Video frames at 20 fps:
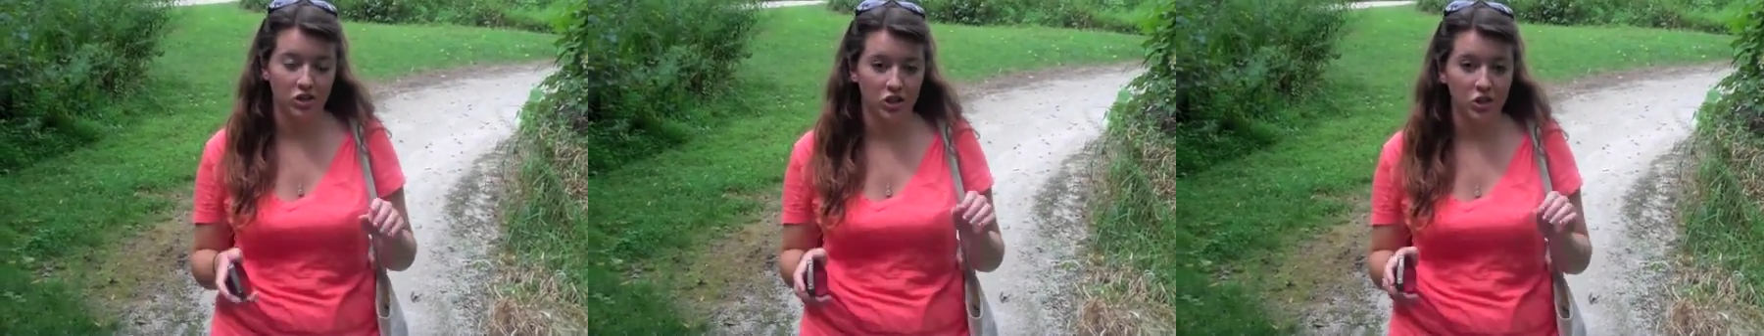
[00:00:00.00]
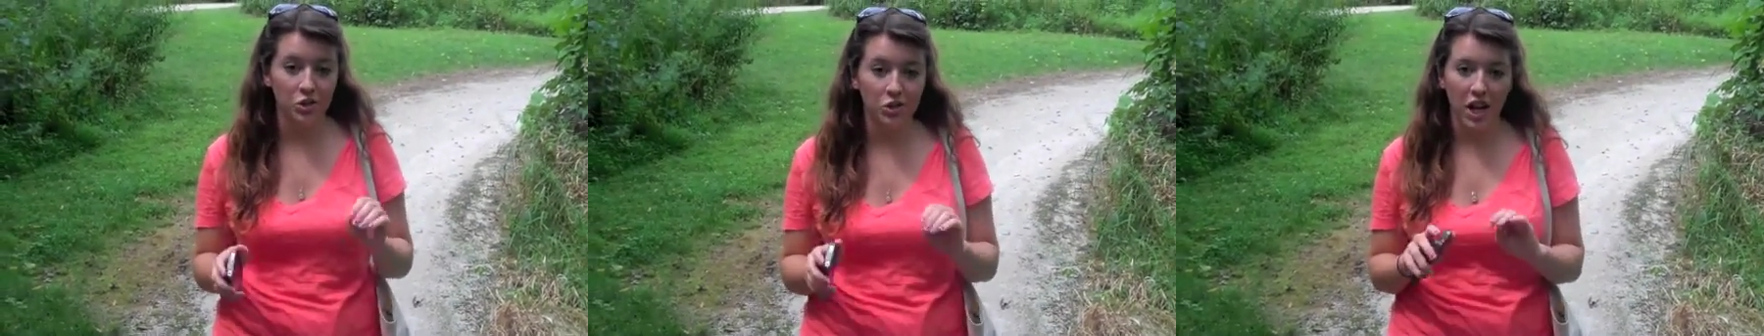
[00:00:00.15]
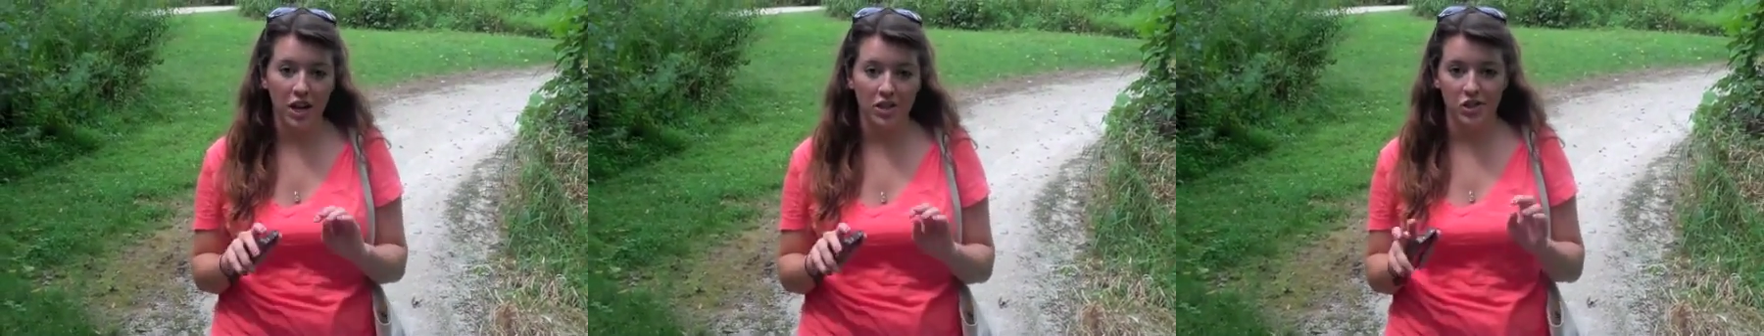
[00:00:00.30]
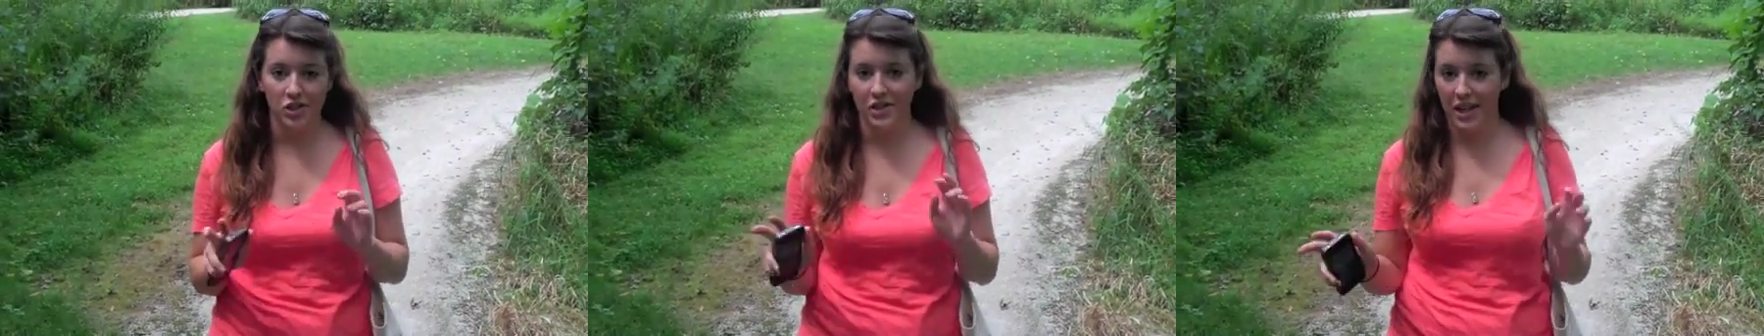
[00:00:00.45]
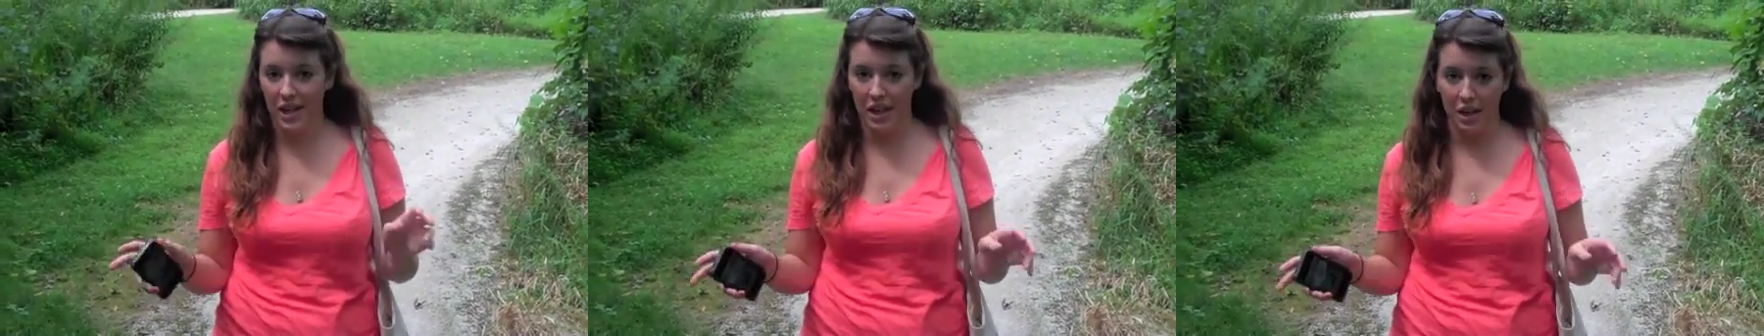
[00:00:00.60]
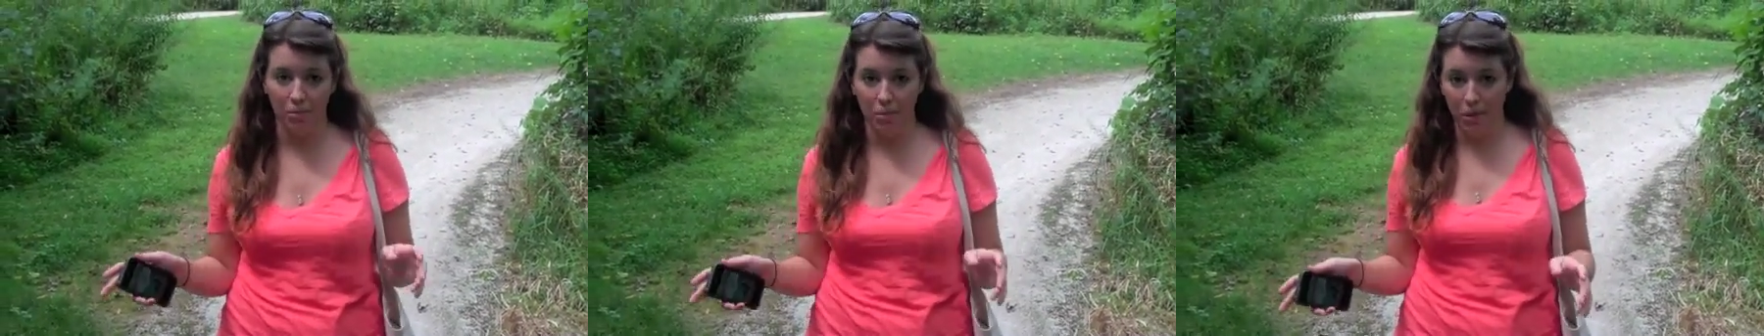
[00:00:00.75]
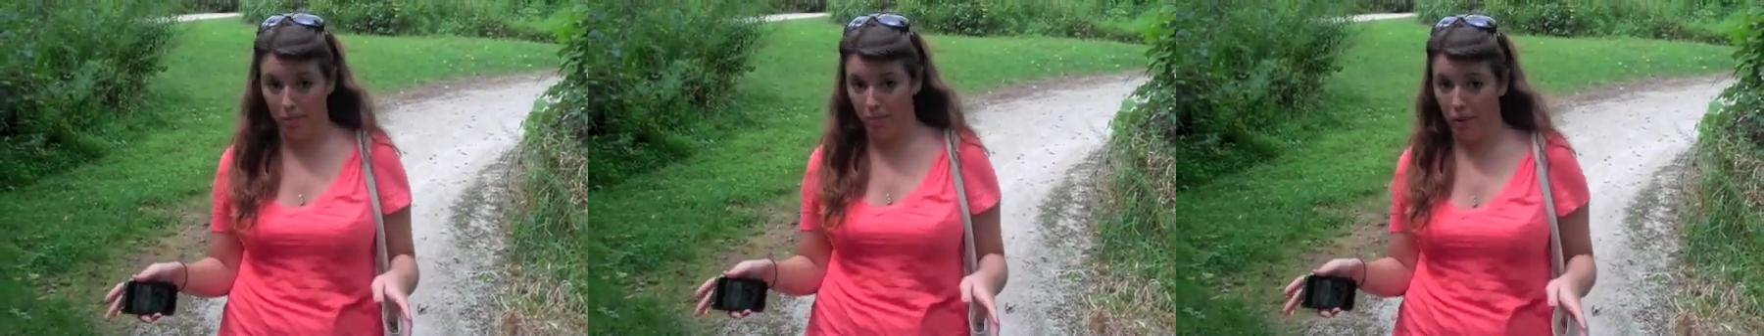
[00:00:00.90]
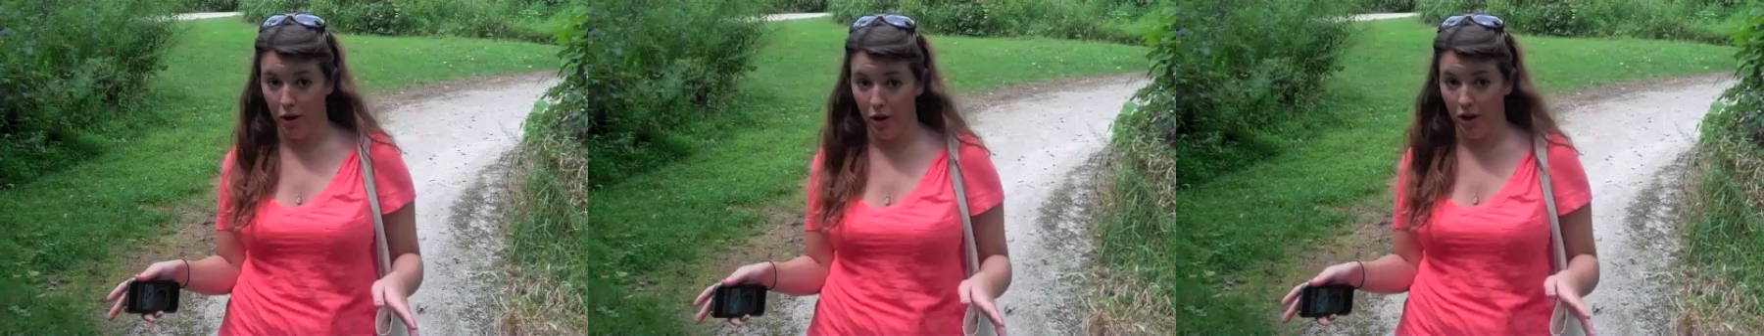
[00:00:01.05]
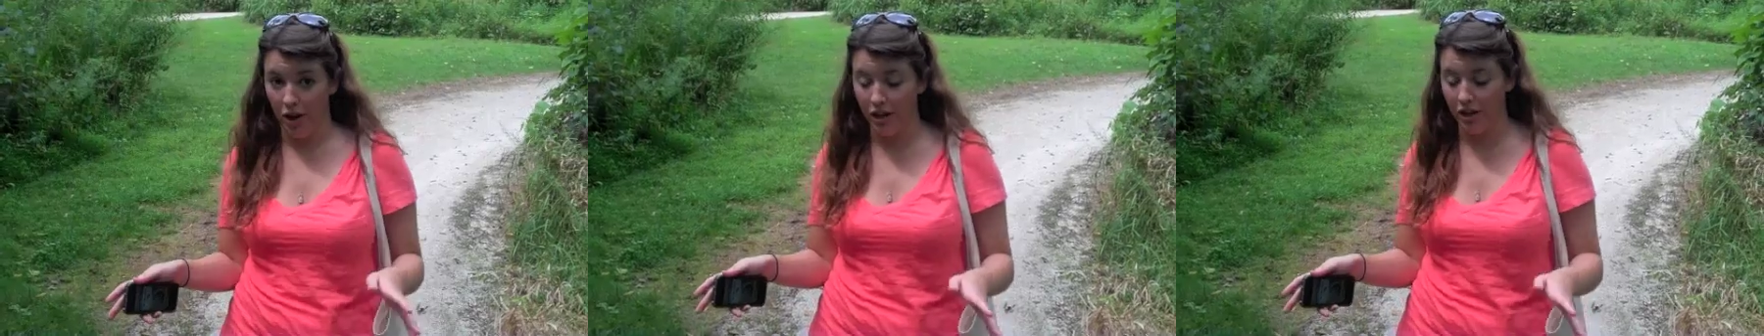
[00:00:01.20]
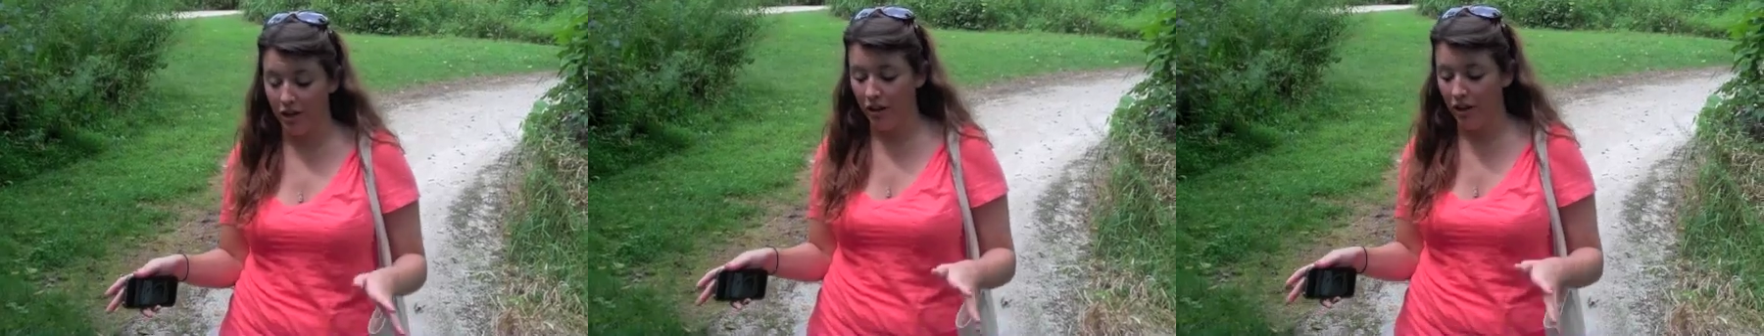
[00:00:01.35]
geocaches can't be
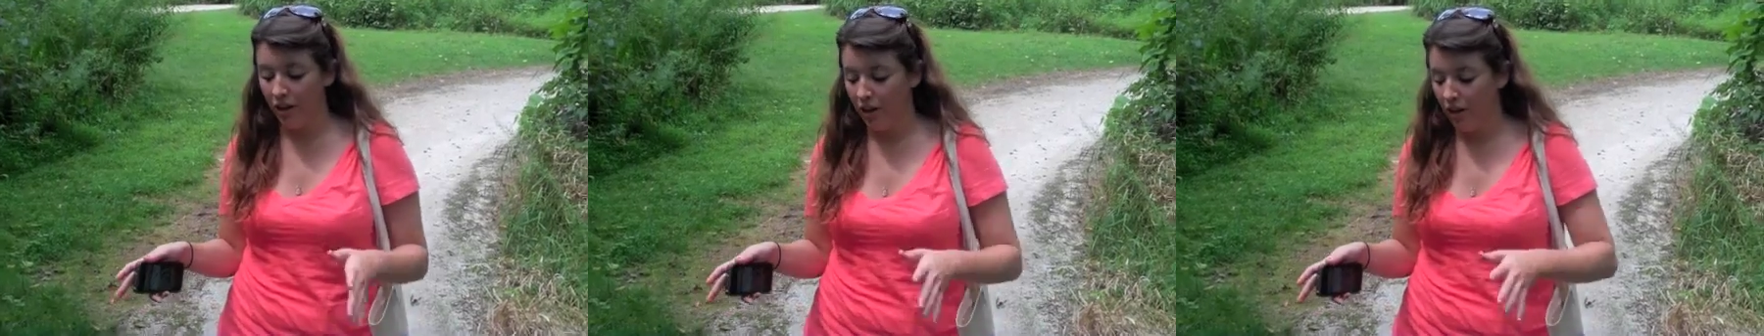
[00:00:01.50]
buried.